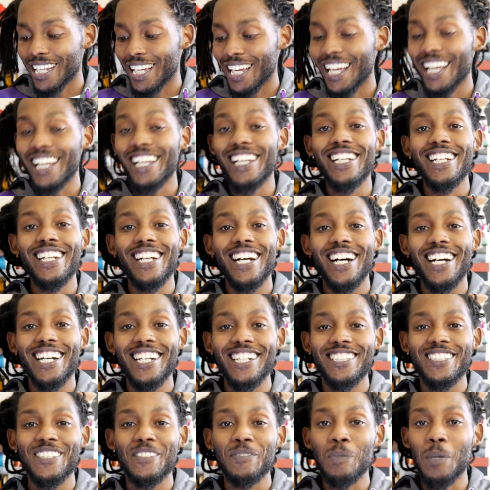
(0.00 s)
And
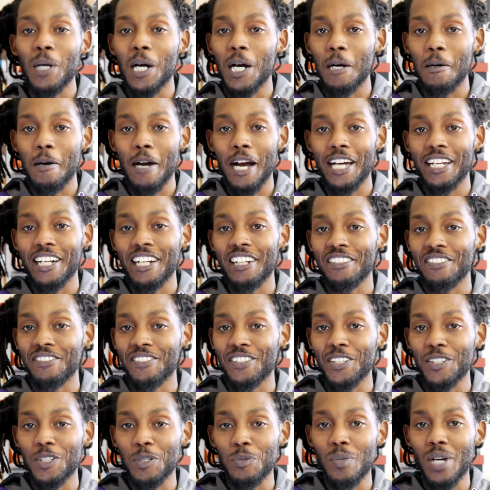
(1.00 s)
I asked the mob how they
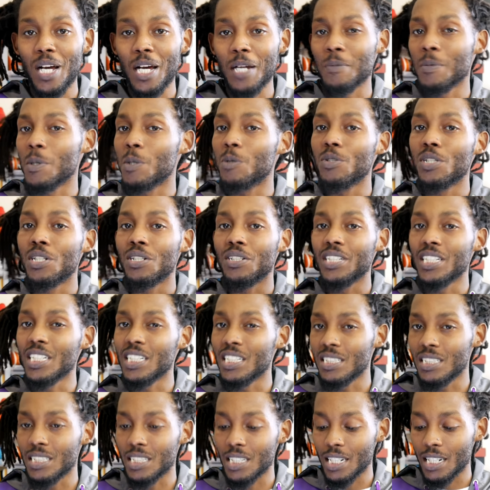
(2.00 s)
felt about them. We're gonna get
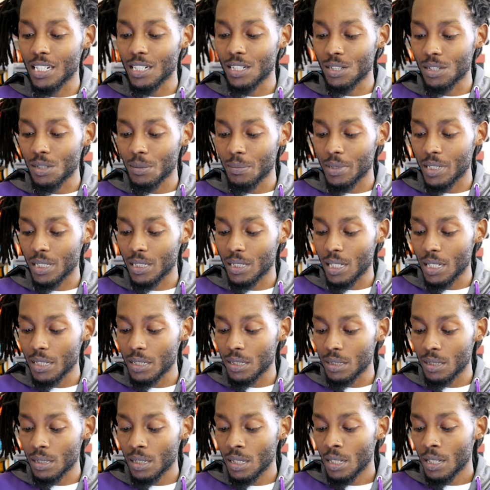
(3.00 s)
into that a little bit
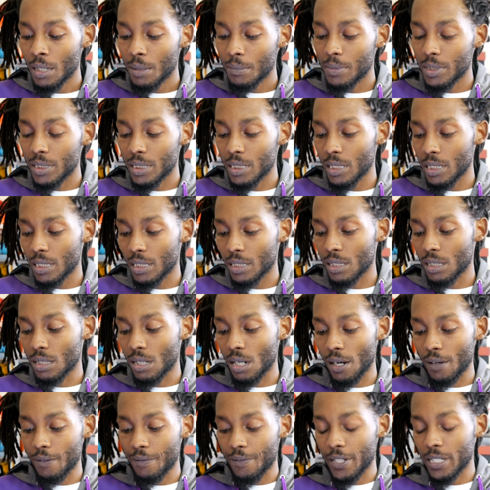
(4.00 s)
later. But yeah, the
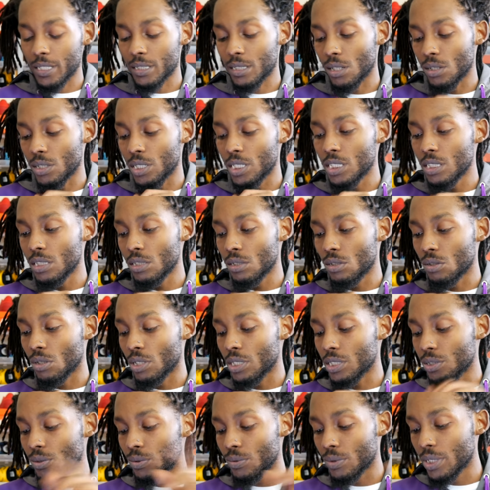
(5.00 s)
Carfax on these
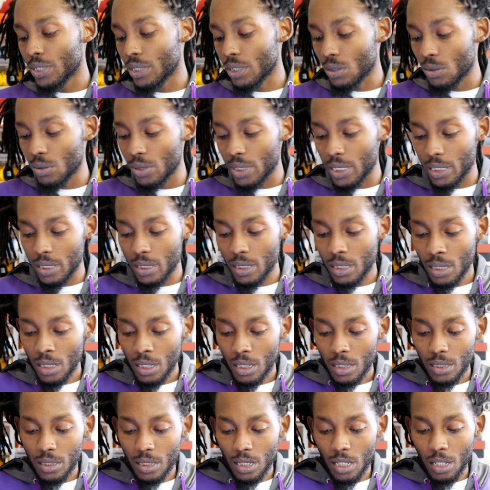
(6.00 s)
joints real quick.
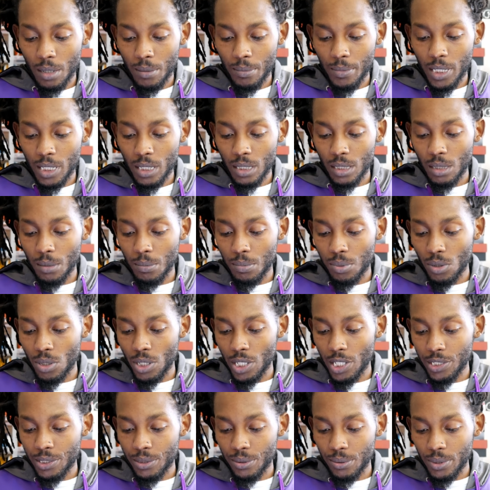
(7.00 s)
You know what I mean?
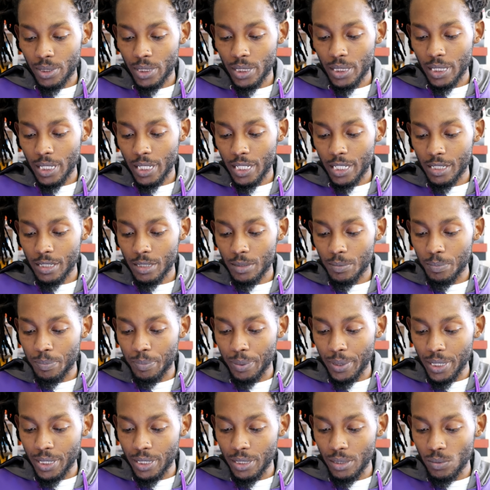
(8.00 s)
LeBron 3
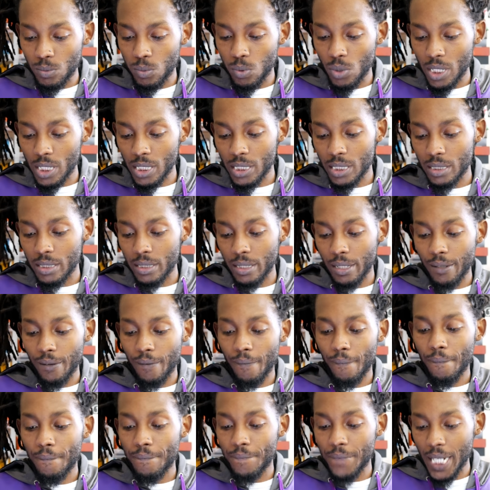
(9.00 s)

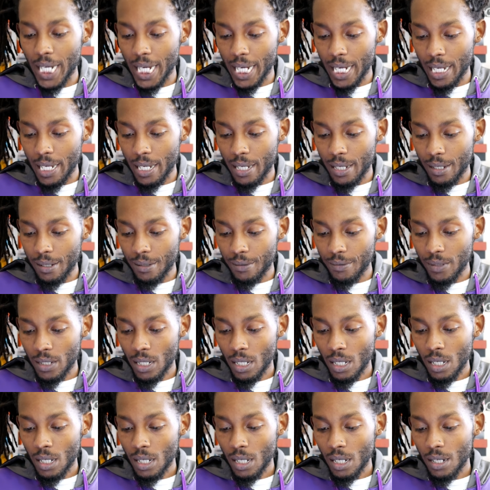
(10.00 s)
SB175
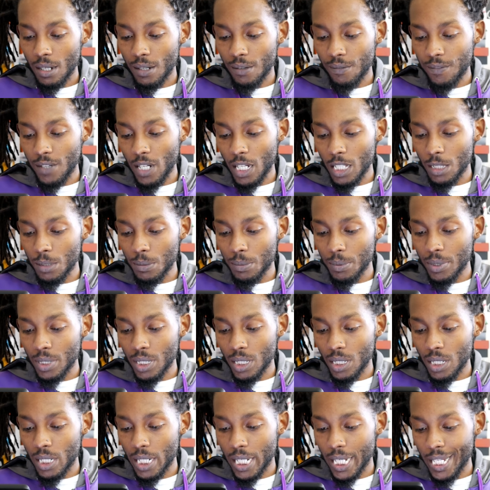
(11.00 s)

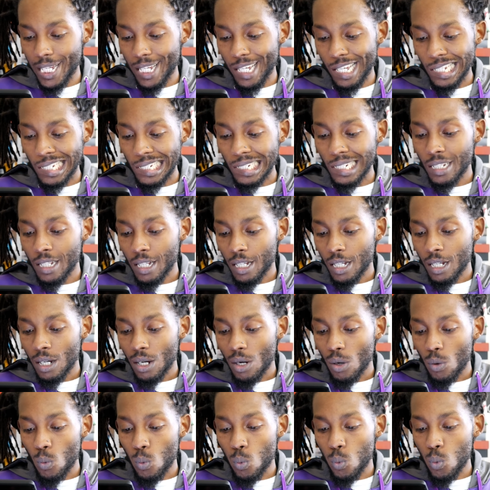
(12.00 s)
available at
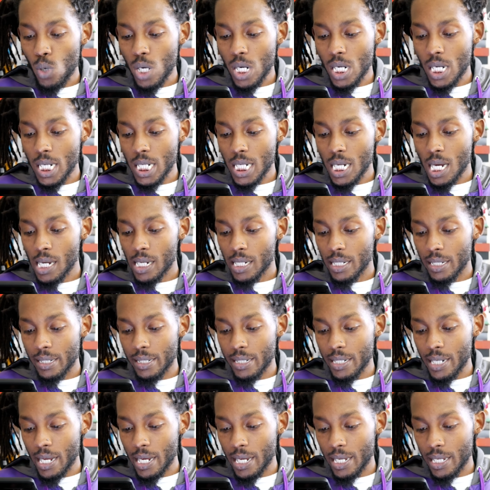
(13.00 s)
1
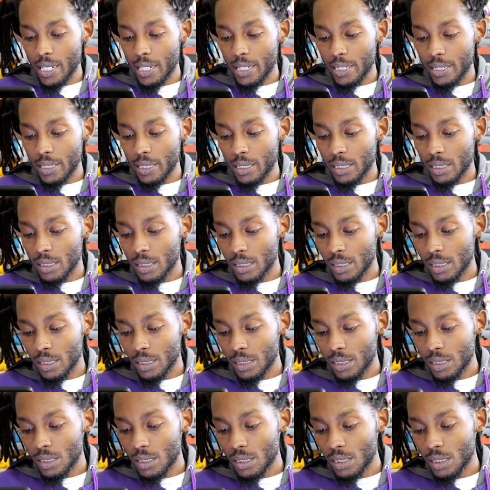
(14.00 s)
9
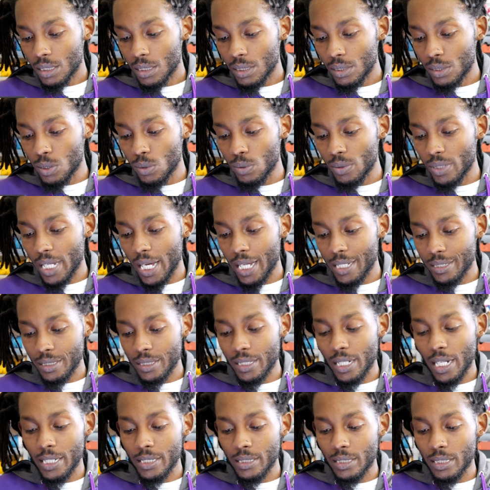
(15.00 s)

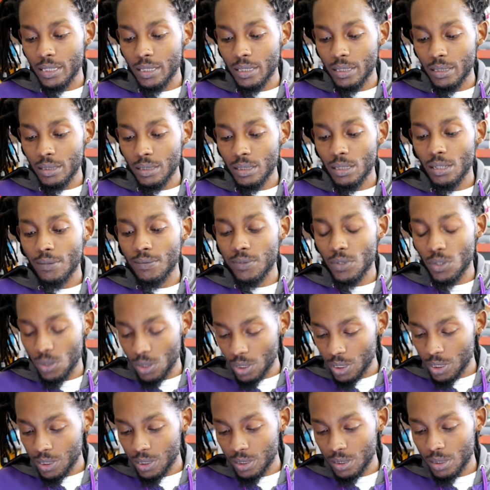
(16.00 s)
2019, of
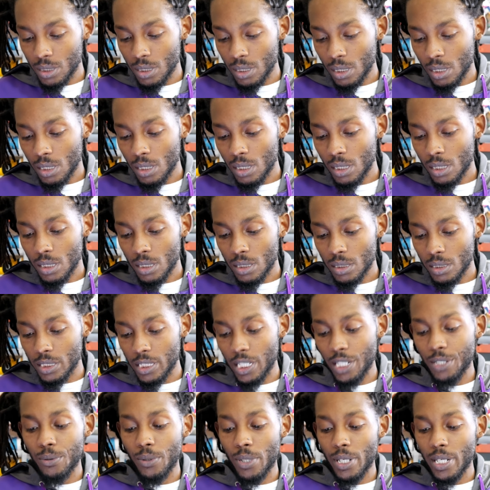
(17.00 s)
course.
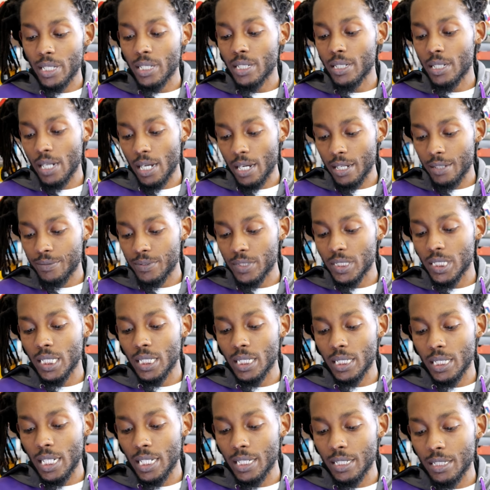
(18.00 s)
January the 9th,
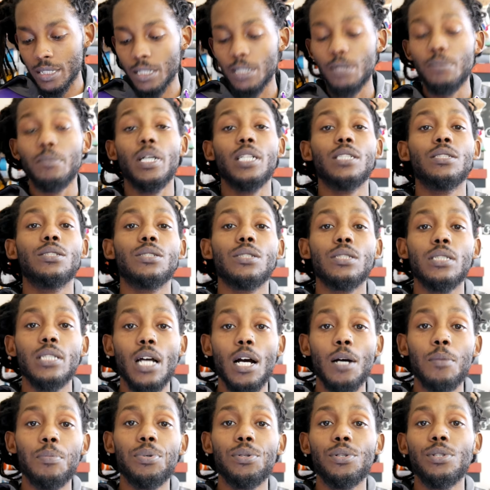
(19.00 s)
10 a.m. Make sure
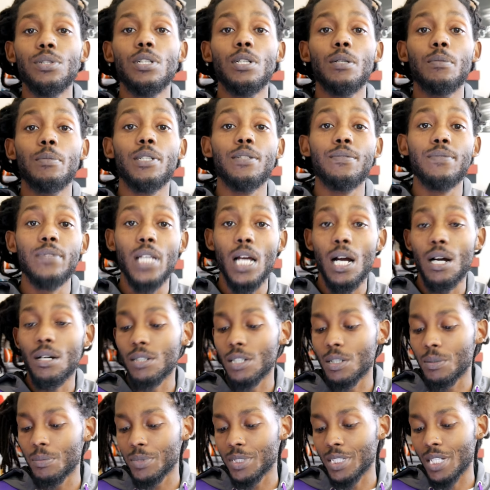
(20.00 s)
y'all pull up if y'all
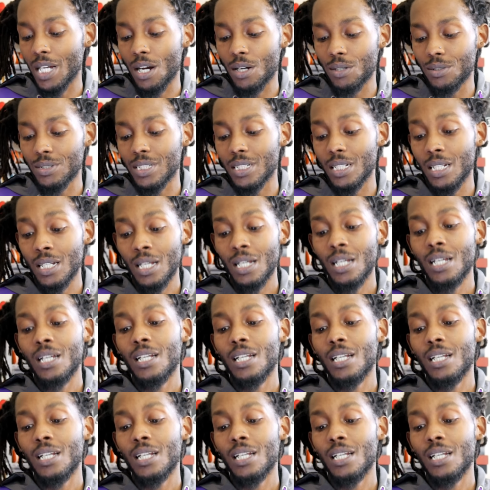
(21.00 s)
gonna be on it.